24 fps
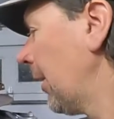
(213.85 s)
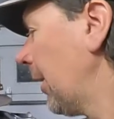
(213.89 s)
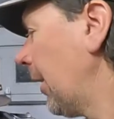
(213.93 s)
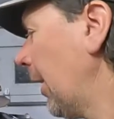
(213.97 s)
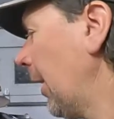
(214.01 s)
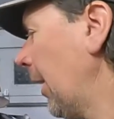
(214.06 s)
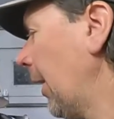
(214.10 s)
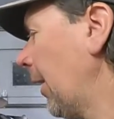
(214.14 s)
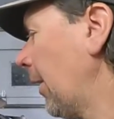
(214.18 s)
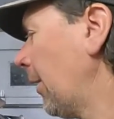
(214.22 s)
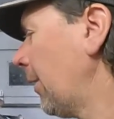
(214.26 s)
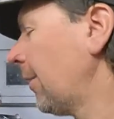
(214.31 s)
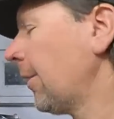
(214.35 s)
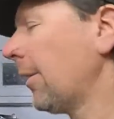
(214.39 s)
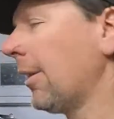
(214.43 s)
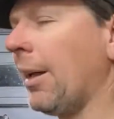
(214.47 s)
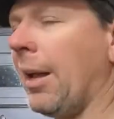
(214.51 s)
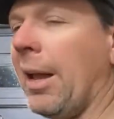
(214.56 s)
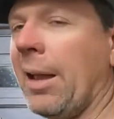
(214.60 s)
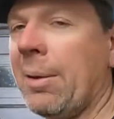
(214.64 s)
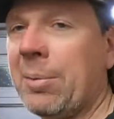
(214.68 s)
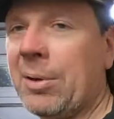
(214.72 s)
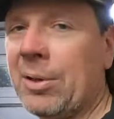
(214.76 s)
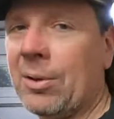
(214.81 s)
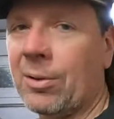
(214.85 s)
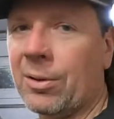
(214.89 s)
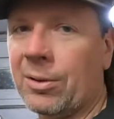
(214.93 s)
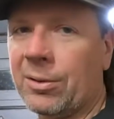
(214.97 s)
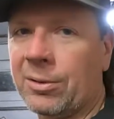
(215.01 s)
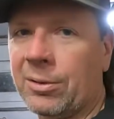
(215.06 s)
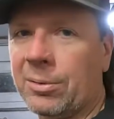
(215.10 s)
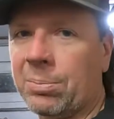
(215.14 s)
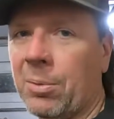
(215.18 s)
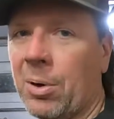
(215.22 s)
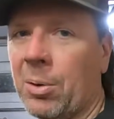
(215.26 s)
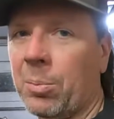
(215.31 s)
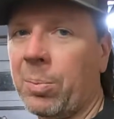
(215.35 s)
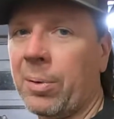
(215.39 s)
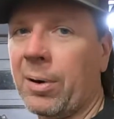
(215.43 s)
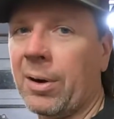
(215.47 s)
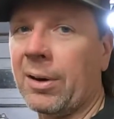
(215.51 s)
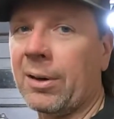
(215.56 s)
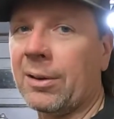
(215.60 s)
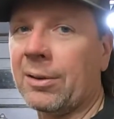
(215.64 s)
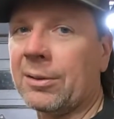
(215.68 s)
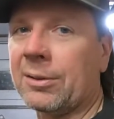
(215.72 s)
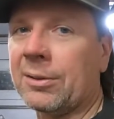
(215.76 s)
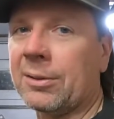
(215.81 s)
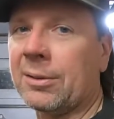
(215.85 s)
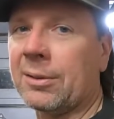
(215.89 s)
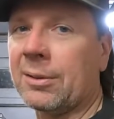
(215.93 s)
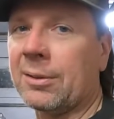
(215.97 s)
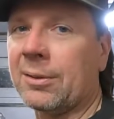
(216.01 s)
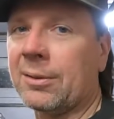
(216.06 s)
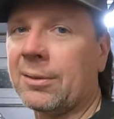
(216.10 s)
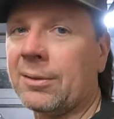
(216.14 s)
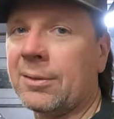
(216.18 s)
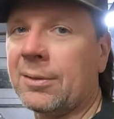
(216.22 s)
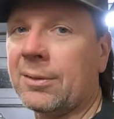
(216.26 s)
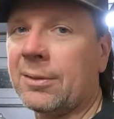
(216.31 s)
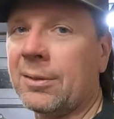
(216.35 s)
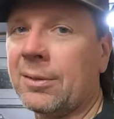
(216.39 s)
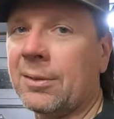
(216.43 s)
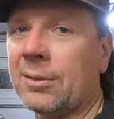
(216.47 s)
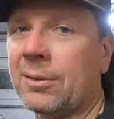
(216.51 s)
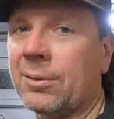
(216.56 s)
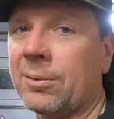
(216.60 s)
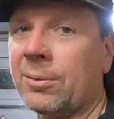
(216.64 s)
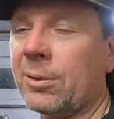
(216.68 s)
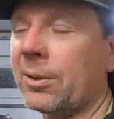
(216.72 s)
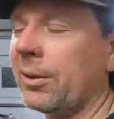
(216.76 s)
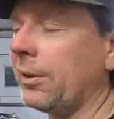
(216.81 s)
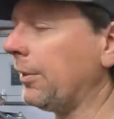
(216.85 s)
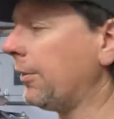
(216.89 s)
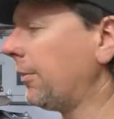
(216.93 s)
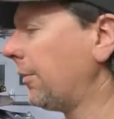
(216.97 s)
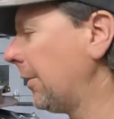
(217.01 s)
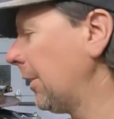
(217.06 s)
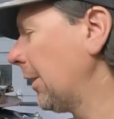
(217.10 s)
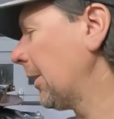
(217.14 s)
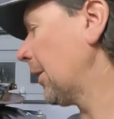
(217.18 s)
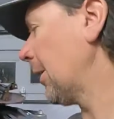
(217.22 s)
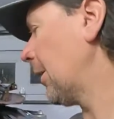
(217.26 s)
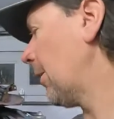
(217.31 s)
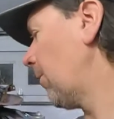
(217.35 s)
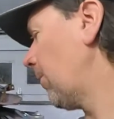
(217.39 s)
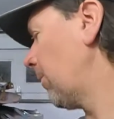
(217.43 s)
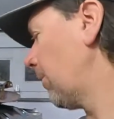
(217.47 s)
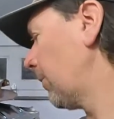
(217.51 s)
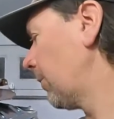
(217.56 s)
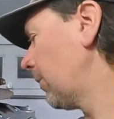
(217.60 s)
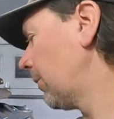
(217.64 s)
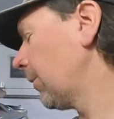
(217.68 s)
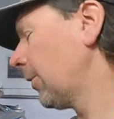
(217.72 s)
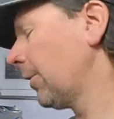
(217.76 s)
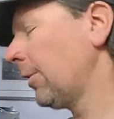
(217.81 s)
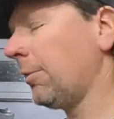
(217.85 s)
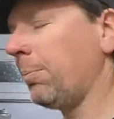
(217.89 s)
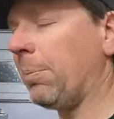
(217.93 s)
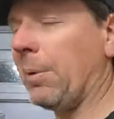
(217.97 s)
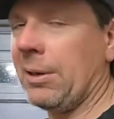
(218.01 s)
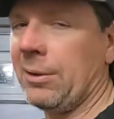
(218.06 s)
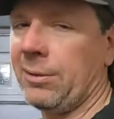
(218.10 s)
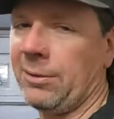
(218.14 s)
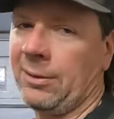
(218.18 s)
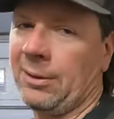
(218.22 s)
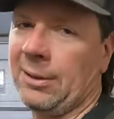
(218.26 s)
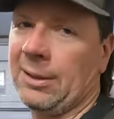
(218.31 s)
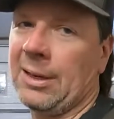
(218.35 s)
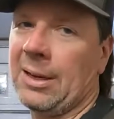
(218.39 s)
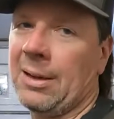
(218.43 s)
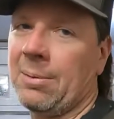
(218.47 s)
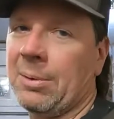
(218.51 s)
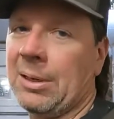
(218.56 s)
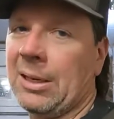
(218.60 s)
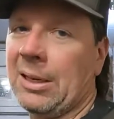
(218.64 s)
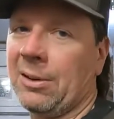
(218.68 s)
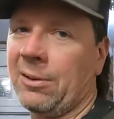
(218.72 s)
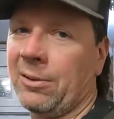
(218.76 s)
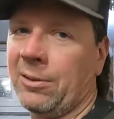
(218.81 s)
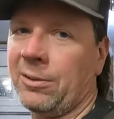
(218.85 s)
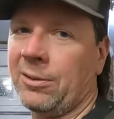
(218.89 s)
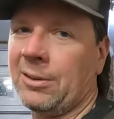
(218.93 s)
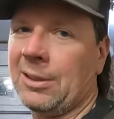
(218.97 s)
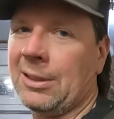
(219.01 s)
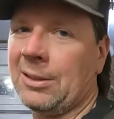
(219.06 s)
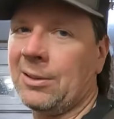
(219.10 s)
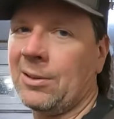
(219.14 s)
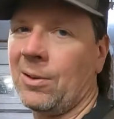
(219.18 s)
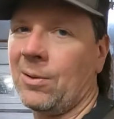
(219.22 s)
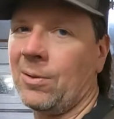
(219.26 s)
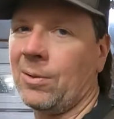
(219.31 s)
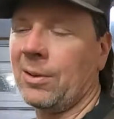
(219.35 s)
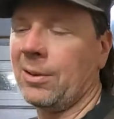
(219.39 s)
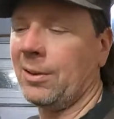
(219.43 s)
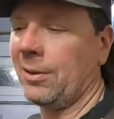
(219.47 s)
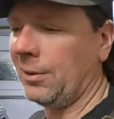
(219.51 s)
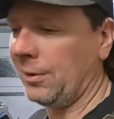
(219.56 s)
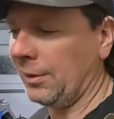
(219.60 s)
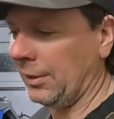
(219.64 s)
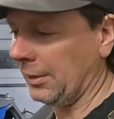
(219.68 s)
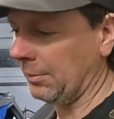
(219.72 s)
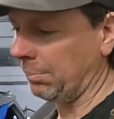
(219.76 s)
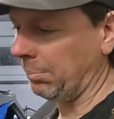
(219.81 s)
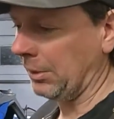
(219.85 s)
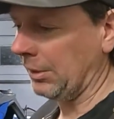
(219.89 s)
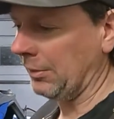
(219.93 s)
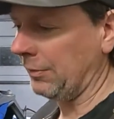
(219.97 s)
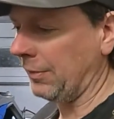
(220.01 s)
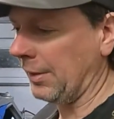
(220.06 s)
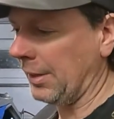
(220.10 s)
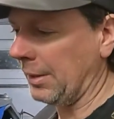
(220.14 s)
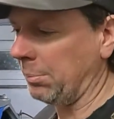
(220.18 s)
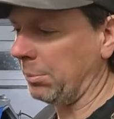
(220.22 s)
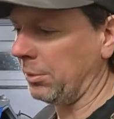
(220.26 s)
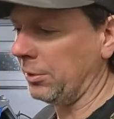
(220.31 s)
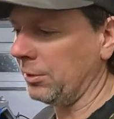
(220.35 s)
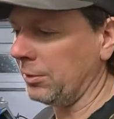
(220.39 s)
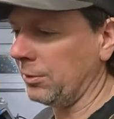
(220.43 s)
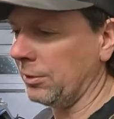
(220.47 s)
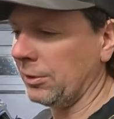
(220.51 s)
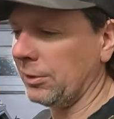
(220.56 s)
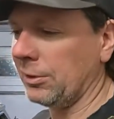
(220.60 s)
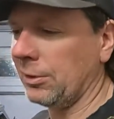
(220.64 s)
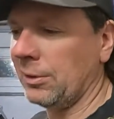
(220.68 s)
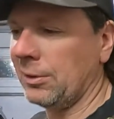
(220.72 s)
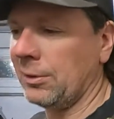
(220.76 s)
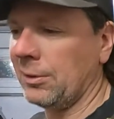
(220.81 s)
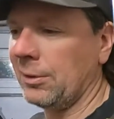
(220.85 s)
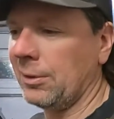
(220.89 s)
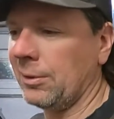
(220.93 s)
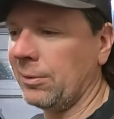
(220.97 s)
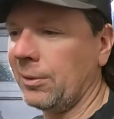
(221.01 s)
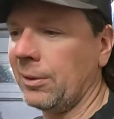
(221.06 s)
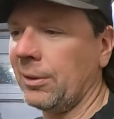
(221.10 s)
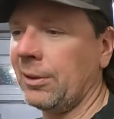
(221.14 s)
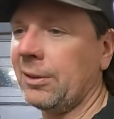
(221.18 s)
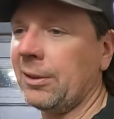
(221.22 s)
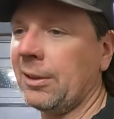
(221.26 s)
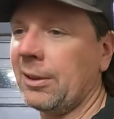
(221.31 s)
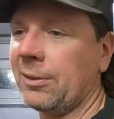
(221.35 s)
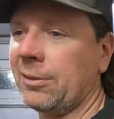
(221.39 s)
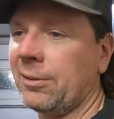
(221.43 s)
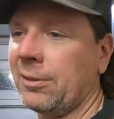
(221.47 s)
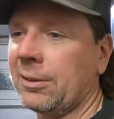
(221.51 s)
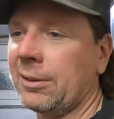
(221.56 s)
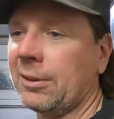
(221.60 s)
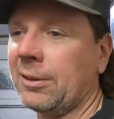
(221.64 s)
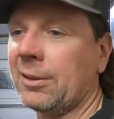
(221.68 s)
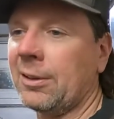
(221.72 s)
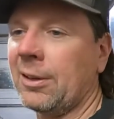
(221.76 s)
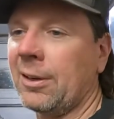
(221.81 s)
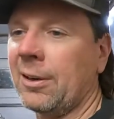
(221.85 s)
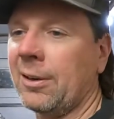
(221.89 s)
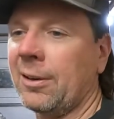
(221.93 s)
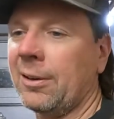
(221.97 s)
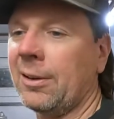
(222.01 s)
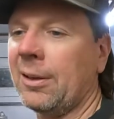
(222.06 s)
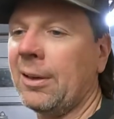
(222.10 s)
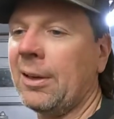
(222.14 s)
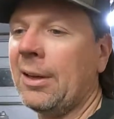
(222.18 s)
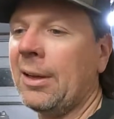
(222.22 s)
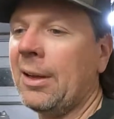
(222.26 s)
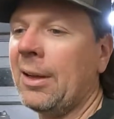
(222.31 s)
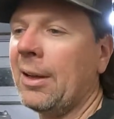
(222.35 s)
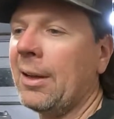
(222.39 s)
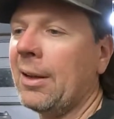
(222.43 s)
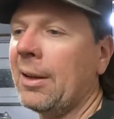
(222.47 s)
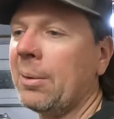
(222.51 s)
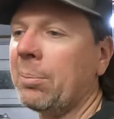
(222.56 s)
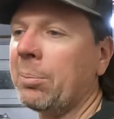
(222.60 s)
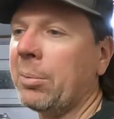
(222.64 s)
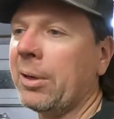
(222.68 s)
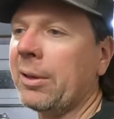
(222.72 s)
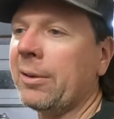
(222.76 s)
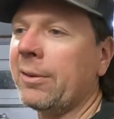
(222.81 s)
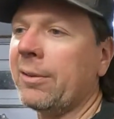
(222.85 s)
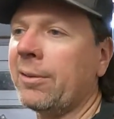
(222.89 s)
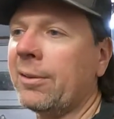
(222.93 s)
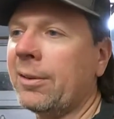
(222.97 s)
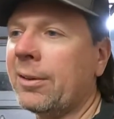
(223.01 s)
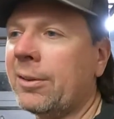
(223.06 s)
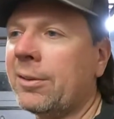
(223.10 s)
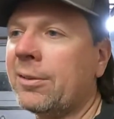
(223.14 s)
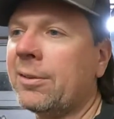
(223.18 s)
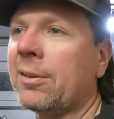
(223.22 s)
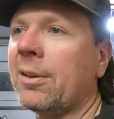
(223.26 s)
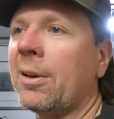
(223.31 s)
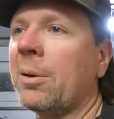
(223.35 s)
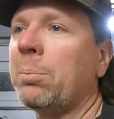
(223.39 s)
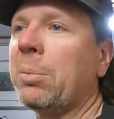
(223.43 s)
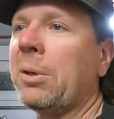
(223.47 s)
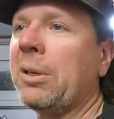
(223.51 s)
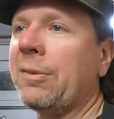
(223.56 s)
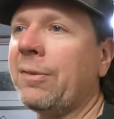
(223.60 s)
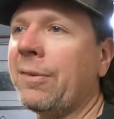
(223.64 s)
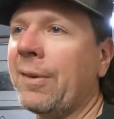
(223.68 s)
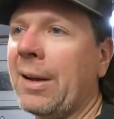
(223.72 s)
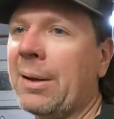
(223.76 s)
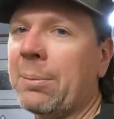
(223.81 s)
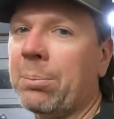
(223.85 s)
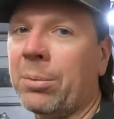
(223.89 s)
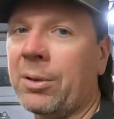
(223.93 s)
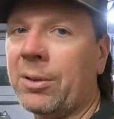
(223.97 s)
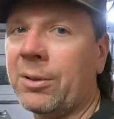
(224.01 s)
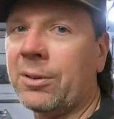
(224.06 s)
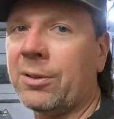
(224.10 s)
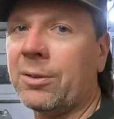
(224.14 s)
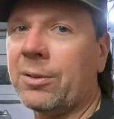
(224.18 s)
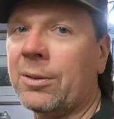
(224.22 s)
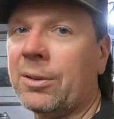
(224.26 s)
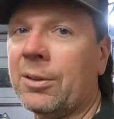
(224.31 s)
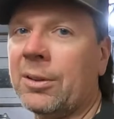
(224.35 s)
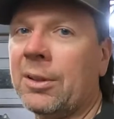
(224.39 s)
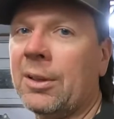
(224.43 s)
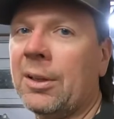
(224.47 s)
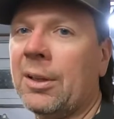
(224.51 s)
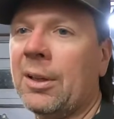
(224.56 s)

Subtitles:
And Hemi orange Mopars really stick out, especially Hemi orange Daytona. Like B5 blue, it's a really nice looking car. But there is a B5 blue